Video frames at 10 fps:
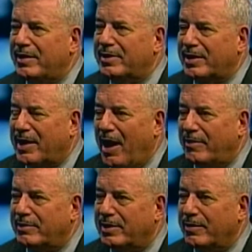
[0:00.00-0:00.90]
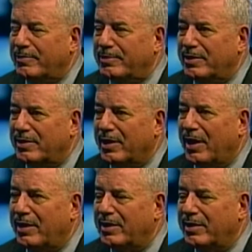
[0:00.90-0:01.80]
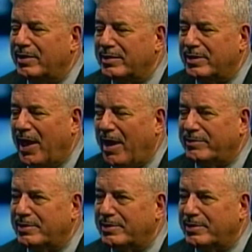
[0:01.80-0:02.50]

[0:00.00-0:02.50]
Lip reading: the county will then have